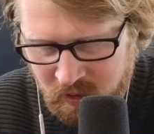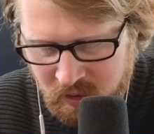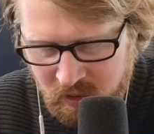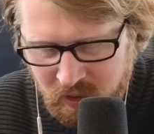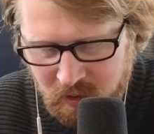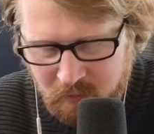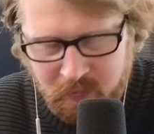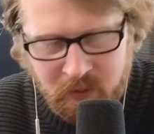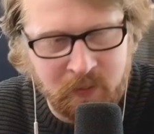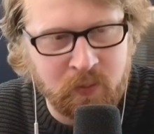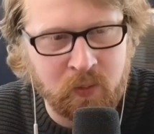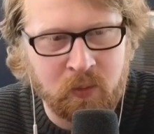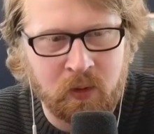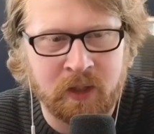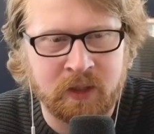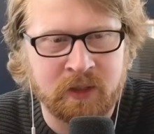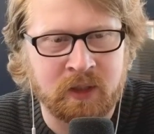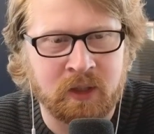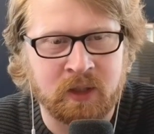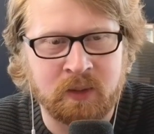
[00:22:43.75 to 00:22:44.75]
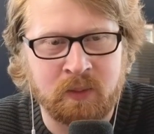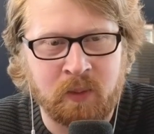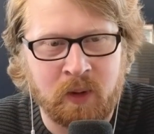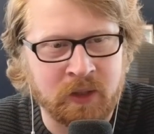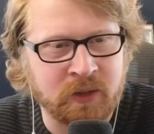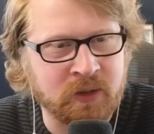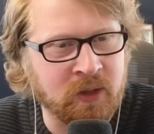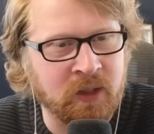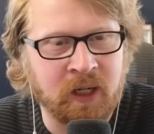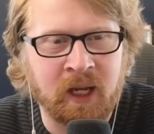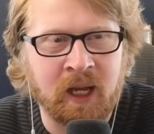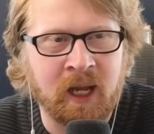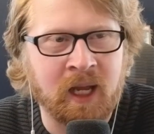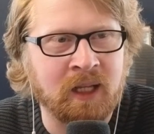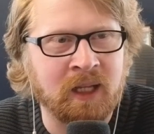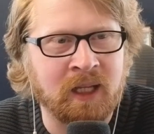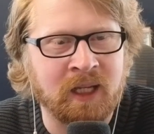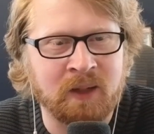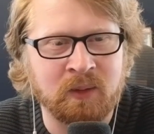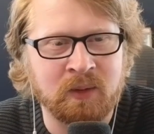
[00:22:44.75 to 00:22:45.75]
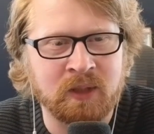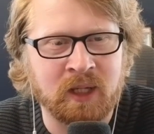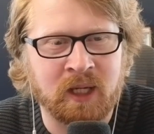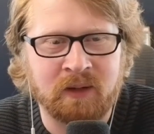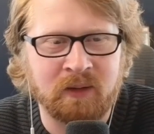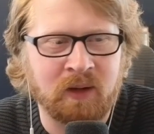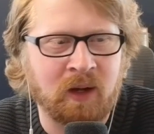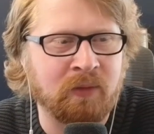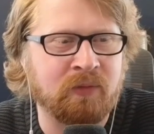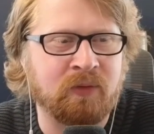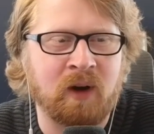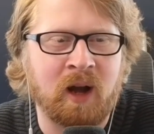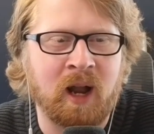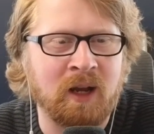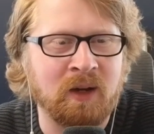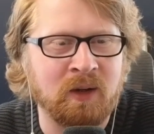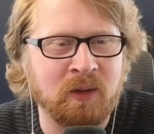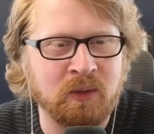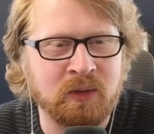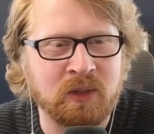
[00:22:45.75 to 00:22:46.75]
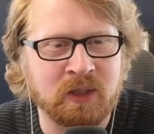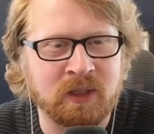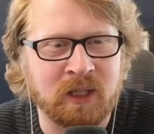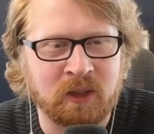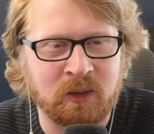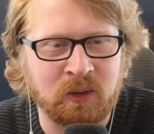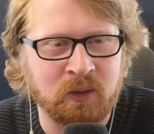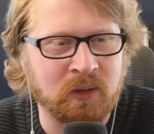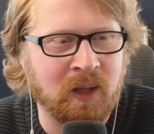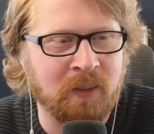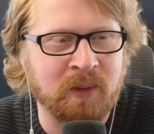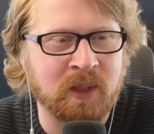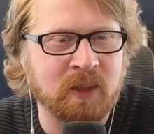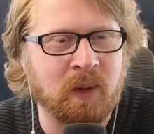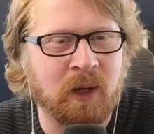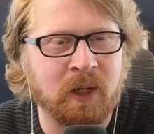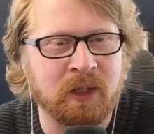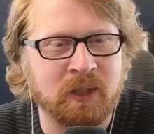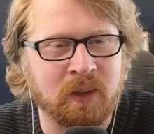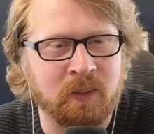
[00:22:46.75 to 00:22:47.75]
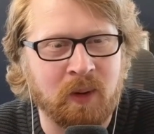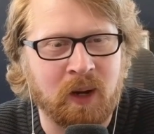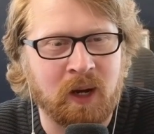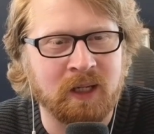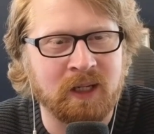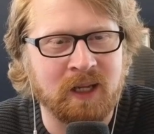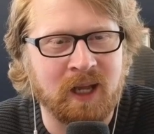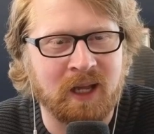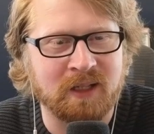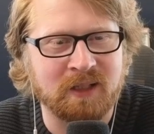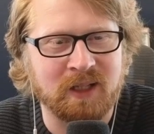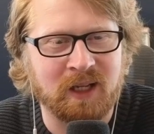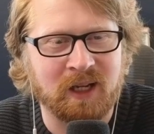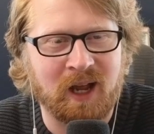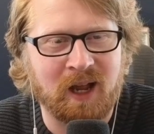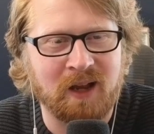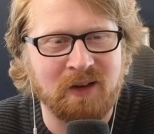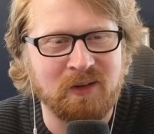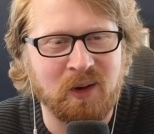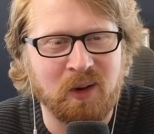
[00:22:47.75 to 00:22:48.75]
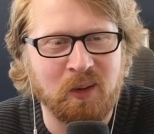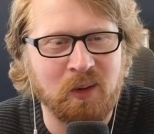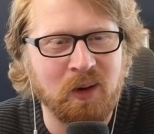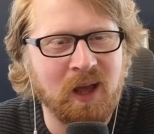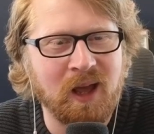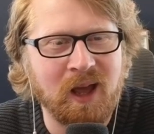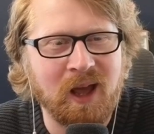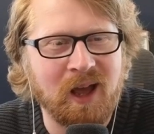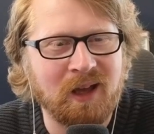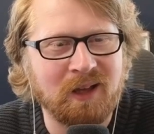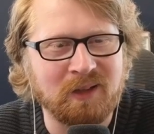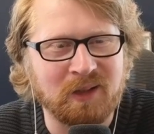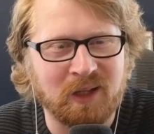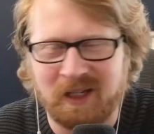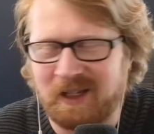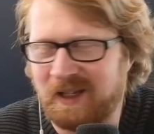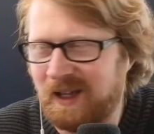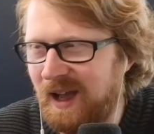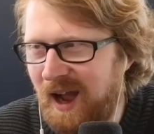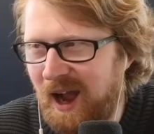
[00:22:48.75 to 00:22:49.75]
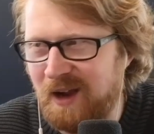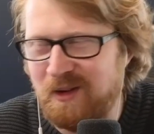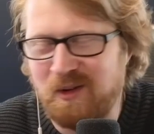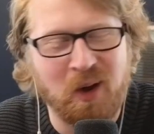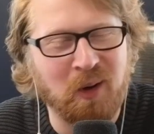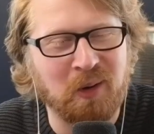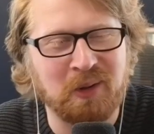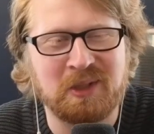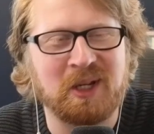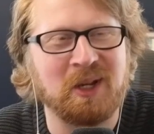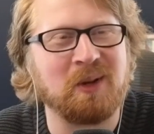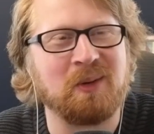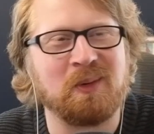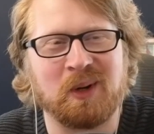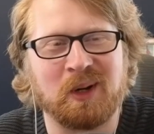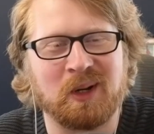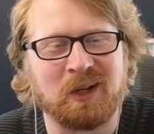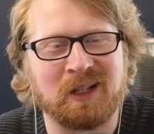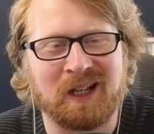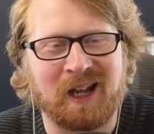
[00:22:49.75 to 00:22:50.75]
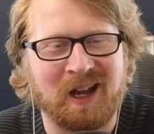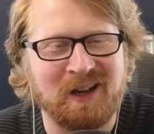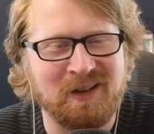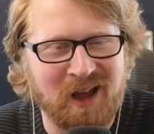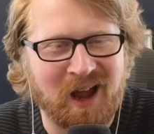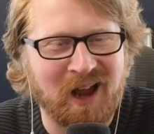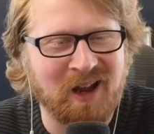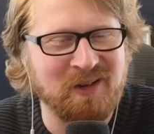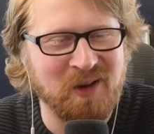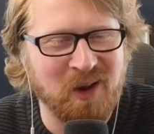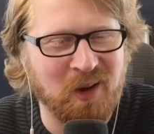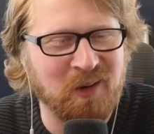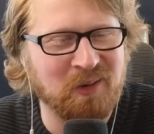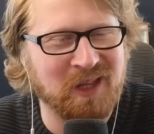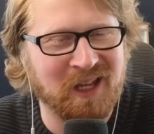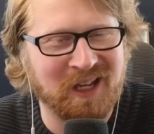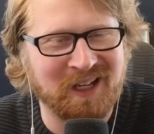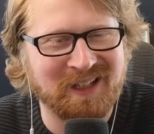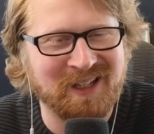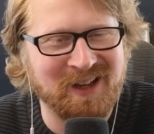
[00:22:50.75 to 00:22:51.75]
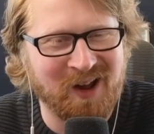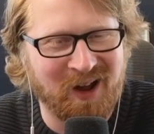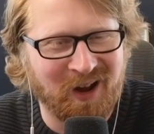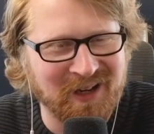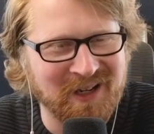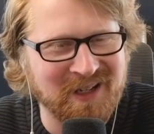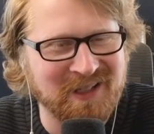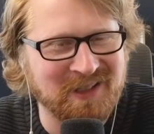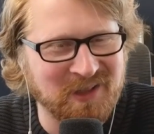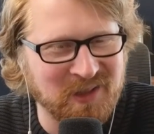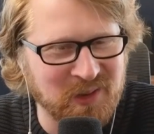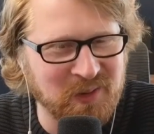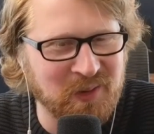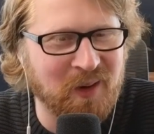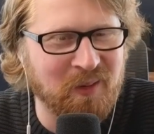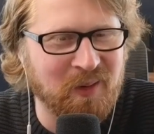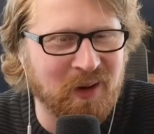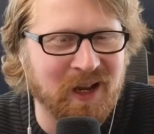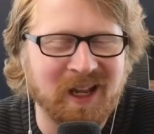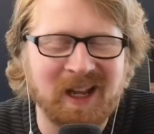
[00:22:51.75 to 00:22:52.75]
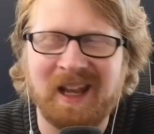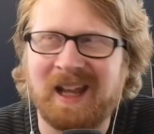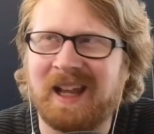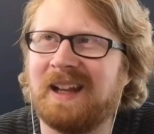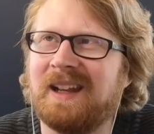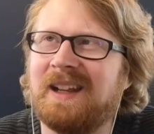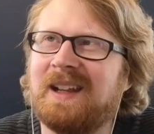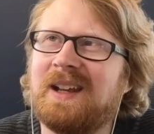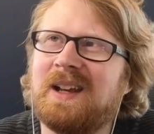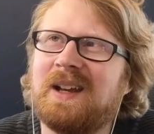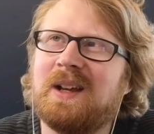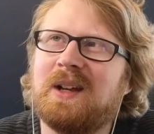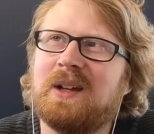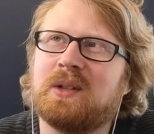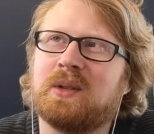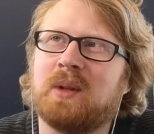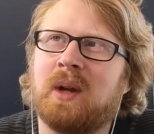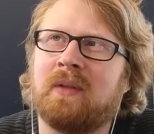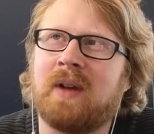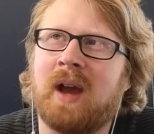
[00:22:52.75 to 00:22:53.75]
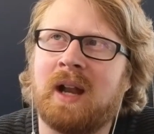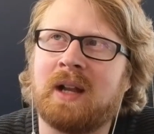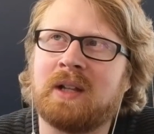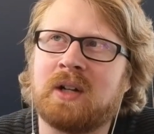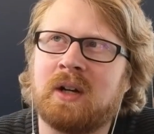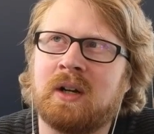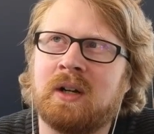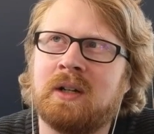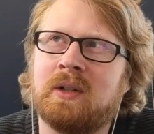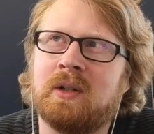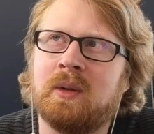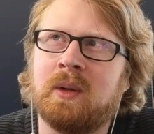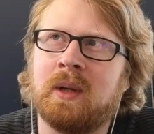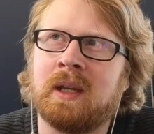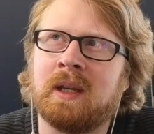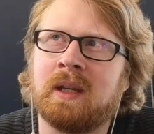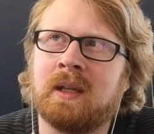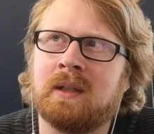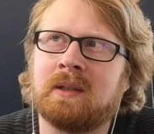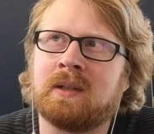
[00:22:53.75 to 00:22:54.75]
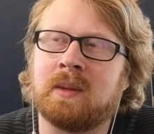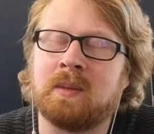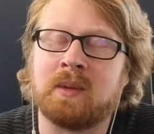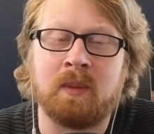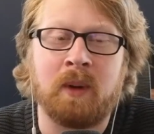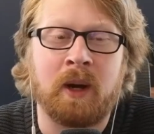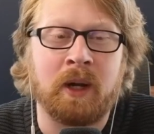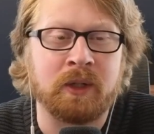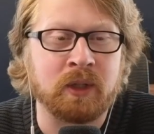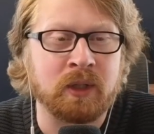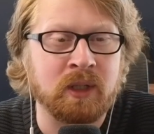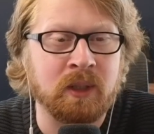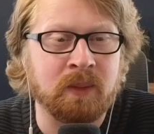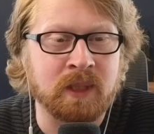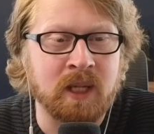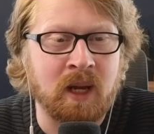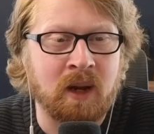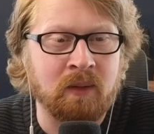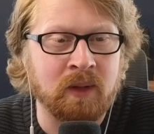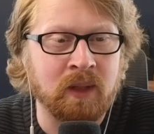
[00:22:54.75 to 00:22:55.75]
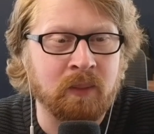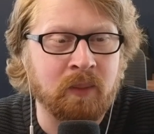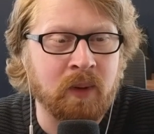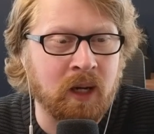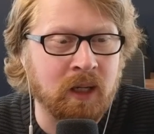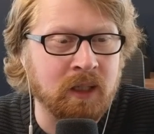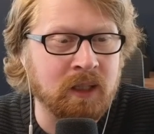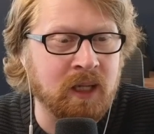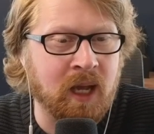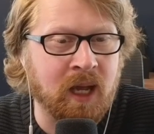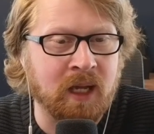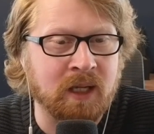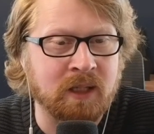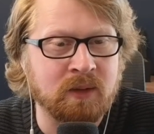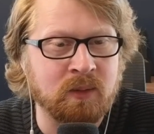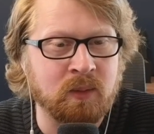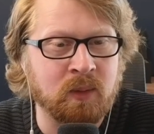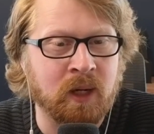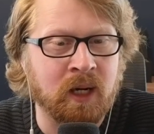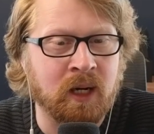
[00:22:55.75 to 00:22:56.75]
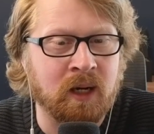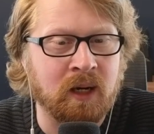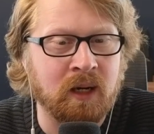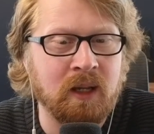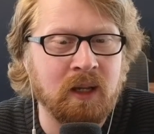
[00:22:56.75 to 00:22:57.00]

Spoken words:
people want to start sponsoring it. Like it was like a friend who's just like, dude, let me sponsor your podcast. I know it's going to work. Like I know that the audience is who I want to hit. So I've kind of started doing some sponsorships now on the podcast where